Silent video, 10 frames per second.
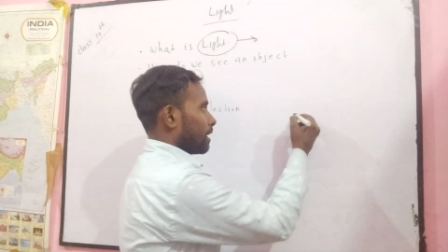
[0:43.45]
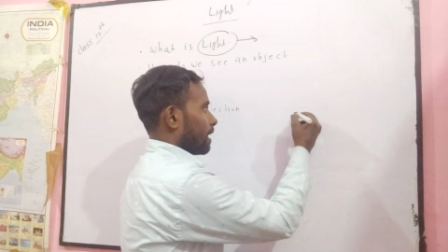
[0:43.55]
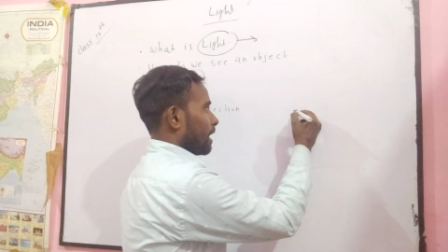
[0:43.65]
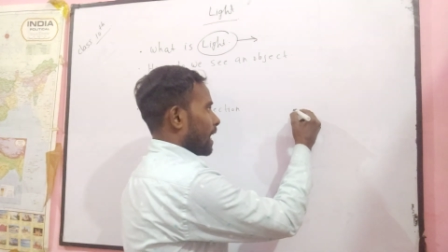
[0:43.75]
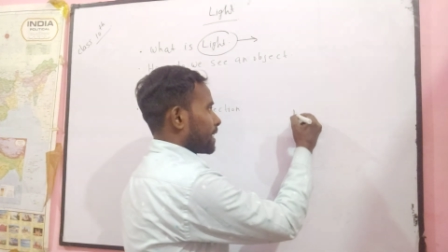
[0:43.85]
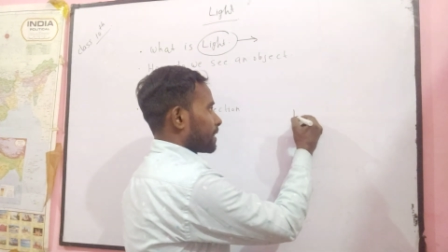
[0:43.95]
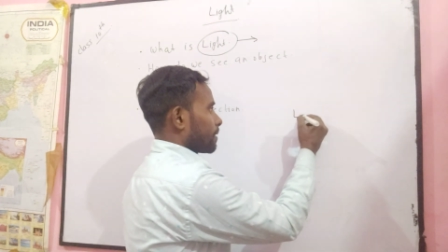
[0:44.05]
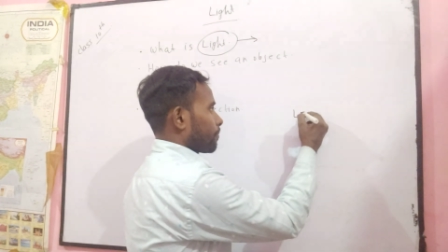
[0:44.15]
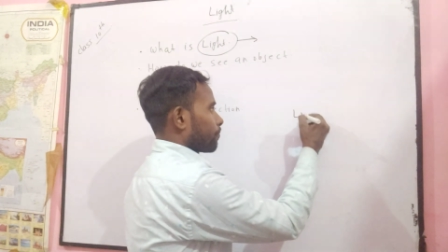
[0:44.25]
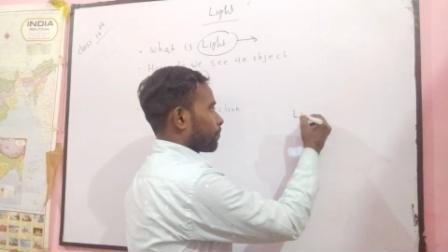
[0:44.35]
Light.
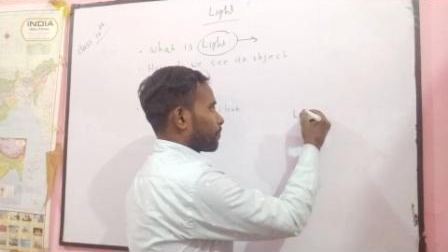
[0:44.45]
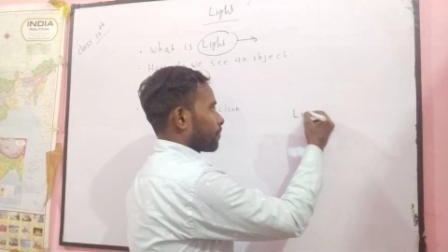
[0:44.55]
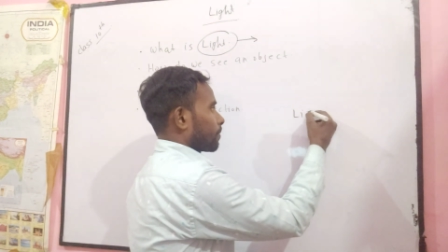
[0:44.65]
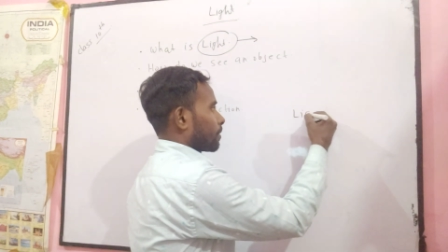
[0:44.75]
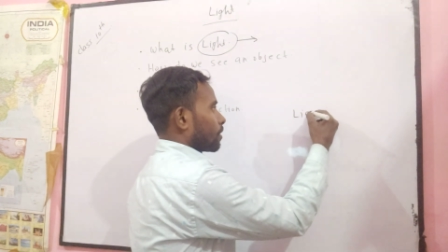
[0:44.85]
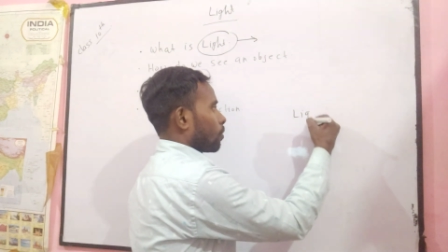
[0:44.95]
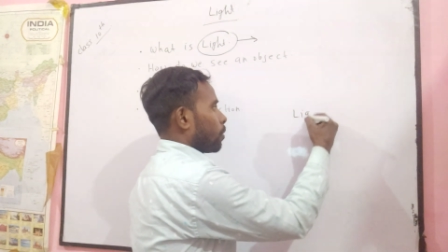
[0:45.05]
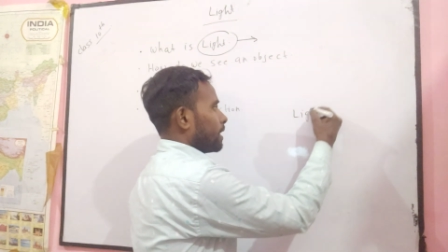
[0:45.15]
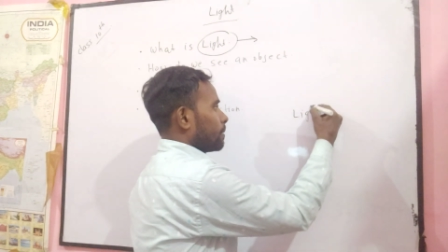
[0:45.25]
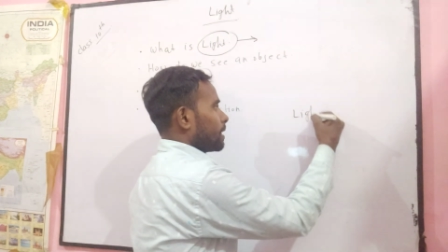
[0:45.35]

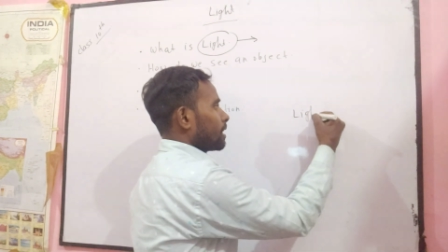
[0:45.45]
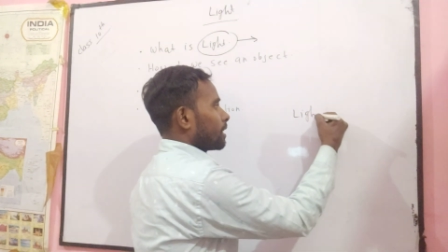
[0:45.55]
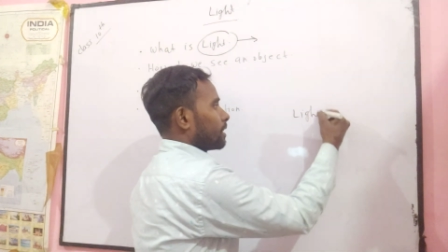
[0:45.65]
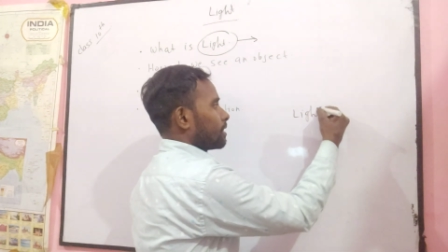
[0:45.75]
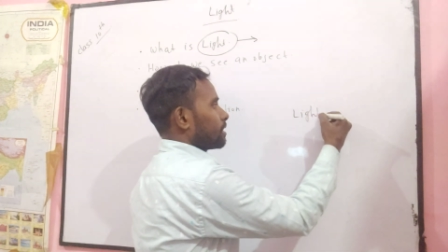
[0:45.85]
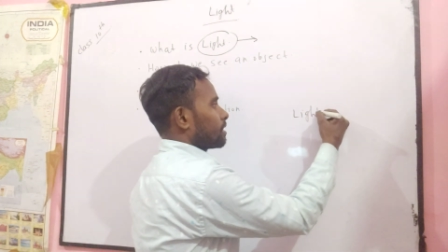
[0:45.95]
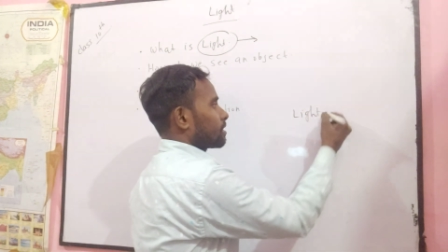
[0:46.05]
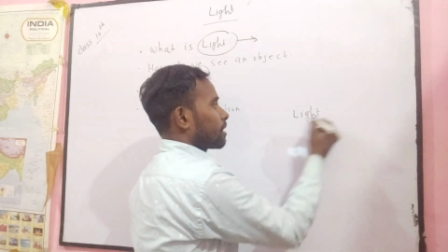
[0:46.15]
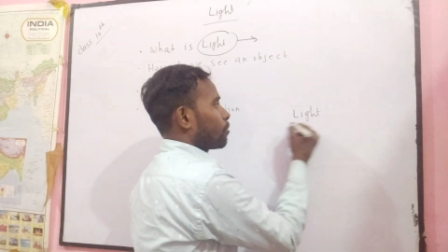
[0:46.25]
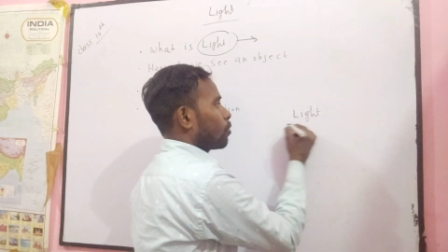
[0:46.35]
Whenever
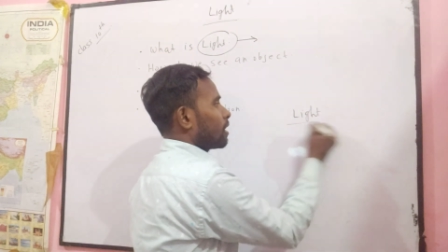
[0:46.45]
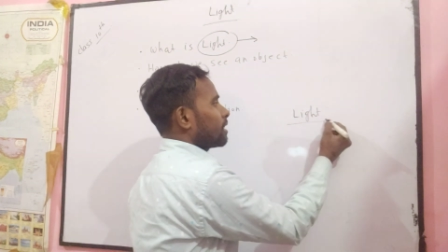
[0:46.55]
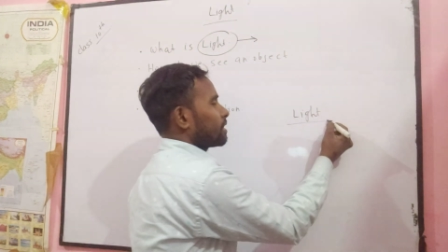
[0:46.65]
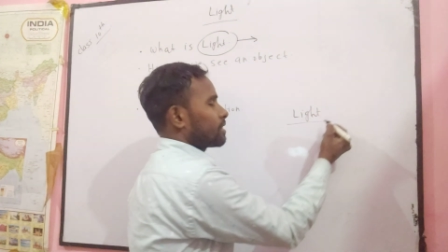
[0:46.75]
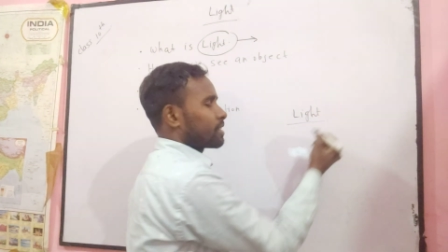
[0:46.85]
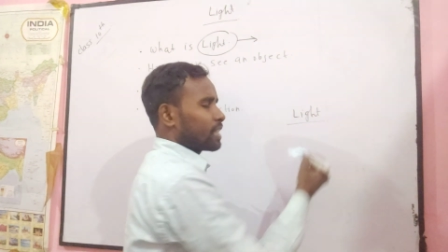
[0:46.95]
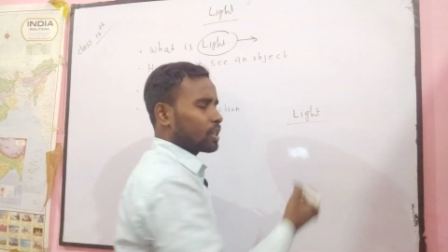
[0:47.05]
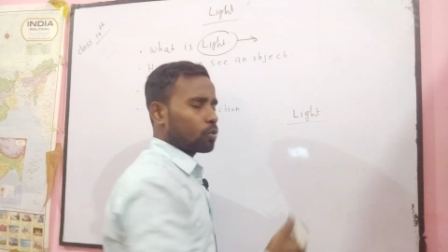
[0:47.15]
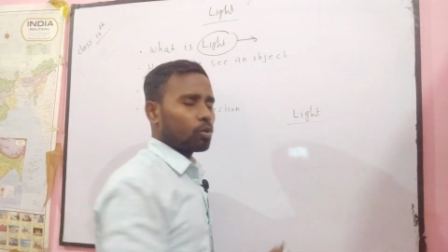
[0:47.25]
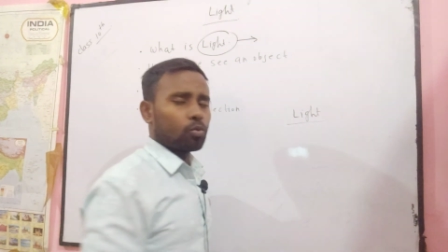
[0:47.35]
someone say
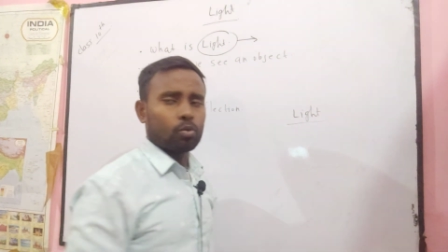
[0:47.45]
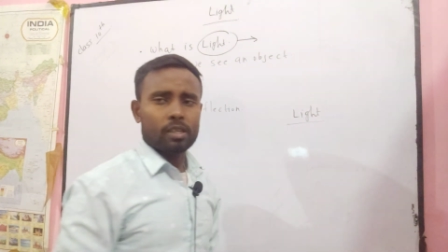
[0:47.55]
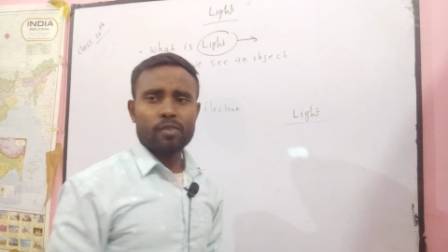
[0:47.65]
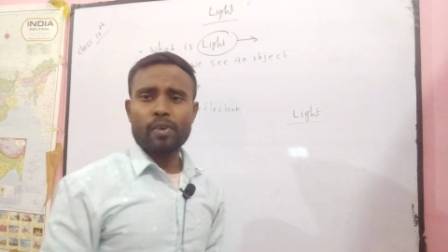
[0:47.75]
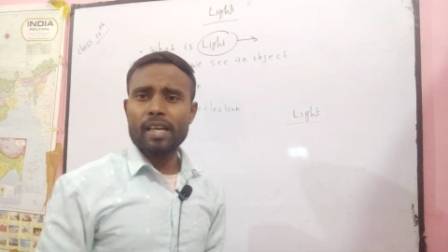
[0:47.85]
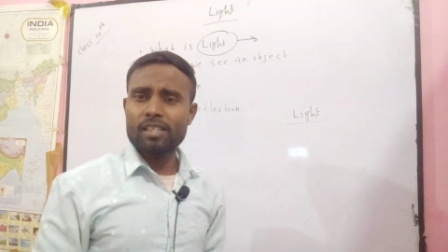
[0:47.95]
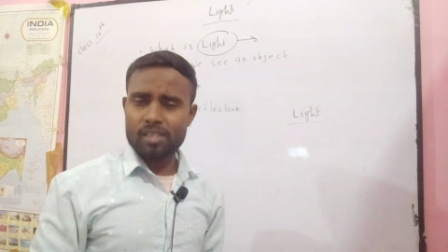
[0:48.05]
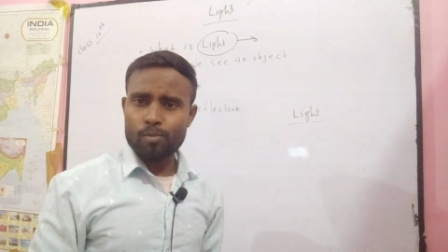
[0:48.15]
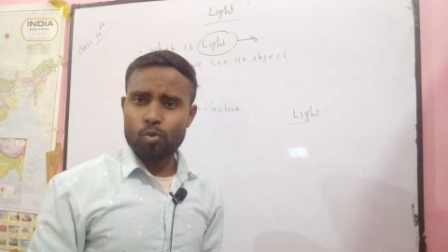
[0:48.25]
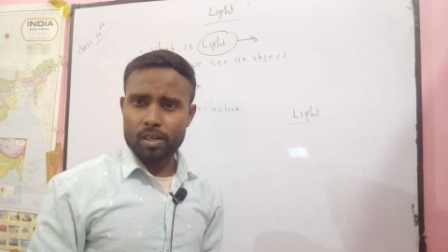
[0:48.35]
to you, define
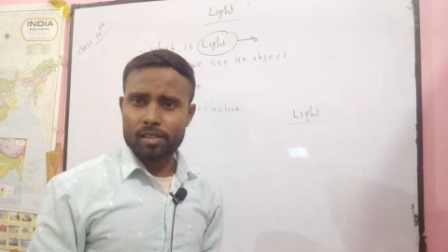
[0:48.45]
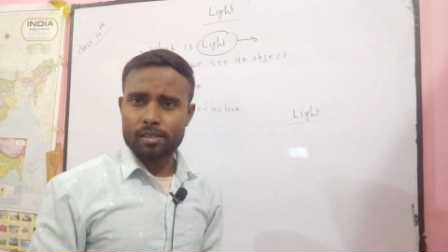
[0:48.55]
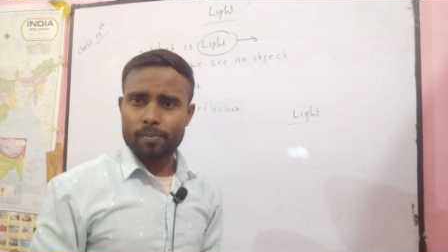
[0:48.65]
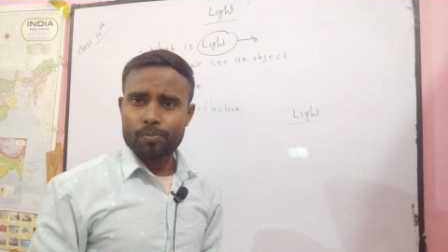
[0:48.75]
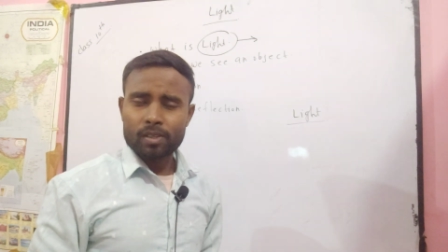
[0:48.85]
some words.